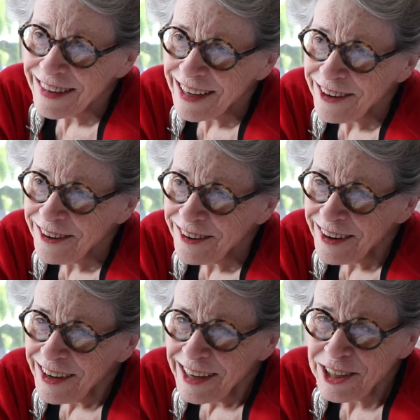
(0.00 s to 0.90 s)
their
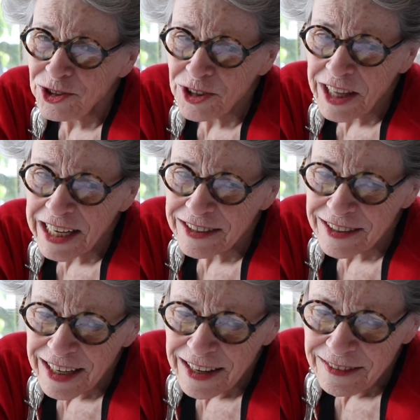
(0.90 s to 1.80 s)
intellect
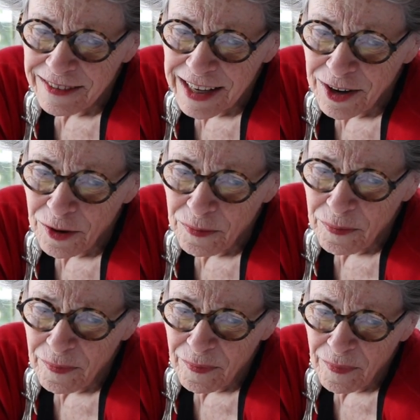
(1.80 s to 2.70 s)
and their
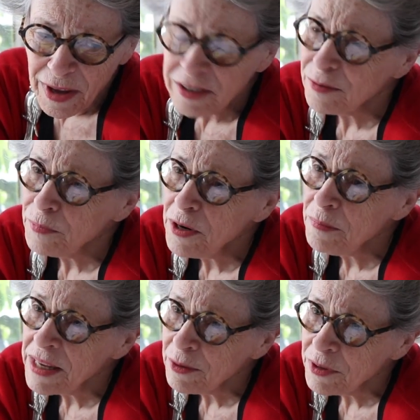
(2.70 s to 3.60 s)

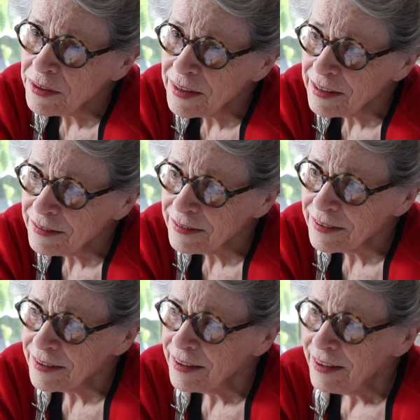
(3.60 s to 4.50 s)
experimenting with things.